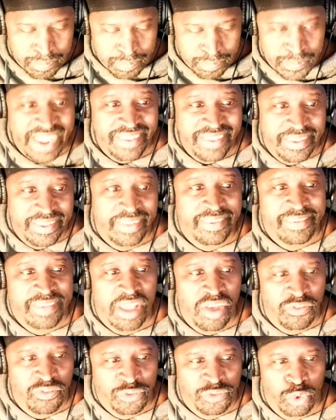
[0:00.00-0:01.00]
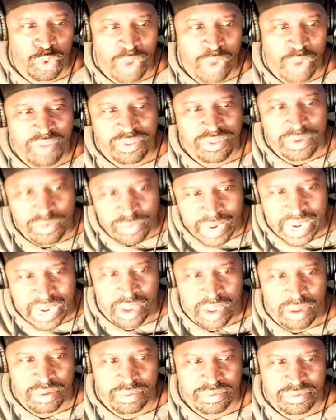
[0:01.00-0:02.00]
pace himself throughout the
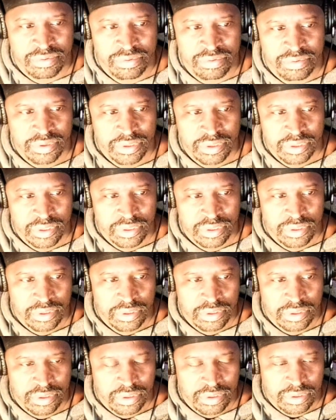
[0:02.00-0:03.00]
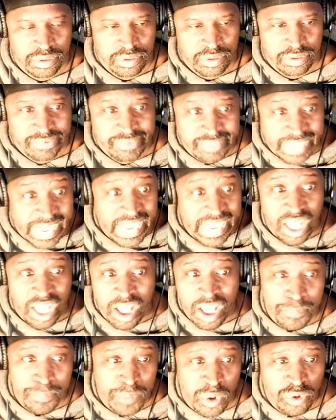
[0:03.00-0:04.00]
rounds,
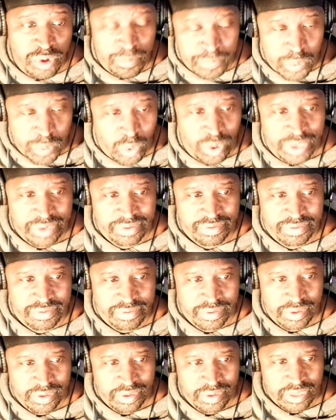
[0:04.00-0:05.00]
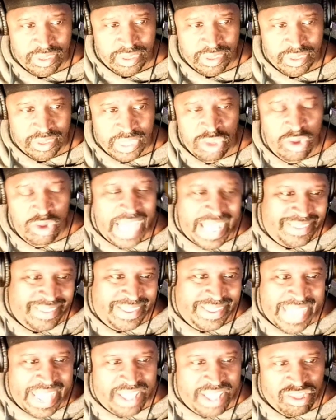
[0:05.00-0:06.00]
stay up on the points, and you
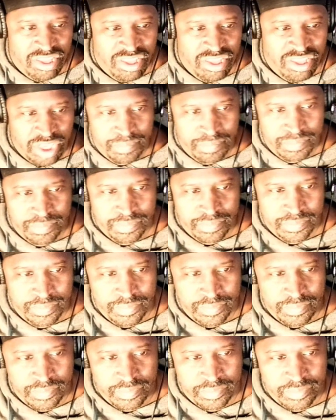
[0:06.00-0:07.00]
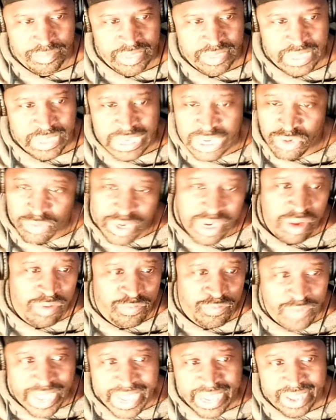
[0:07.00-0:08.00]
got to catch him. And he
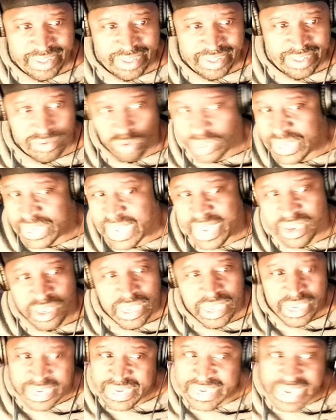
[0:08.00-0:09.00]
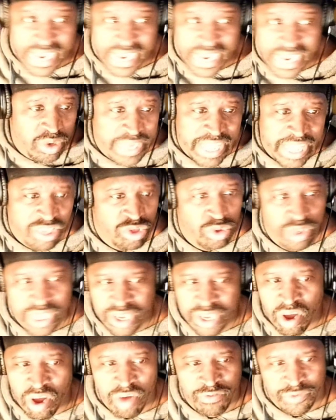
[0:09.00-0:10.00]
real fast. So he ain't gonna let you
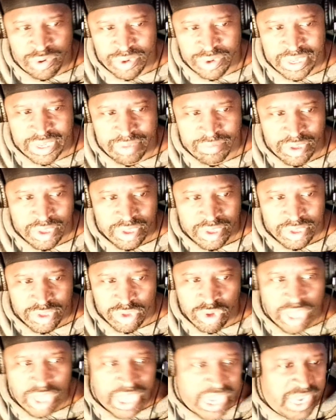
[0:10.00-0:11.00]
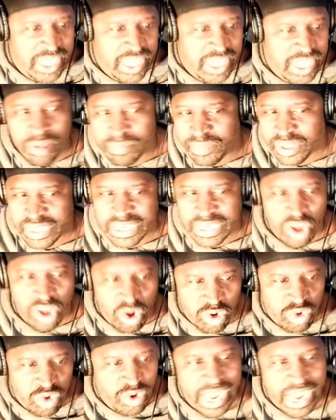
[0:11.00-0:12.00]
get off on him. You hit him, he
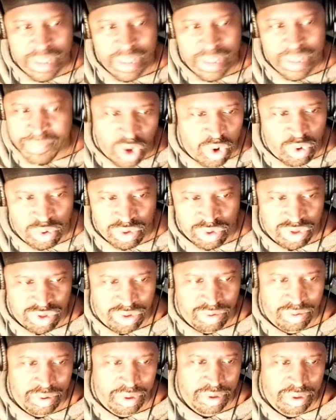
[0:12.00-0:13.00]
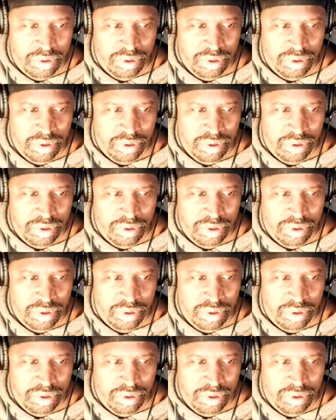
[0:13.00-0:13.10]
gonna grab and hold you.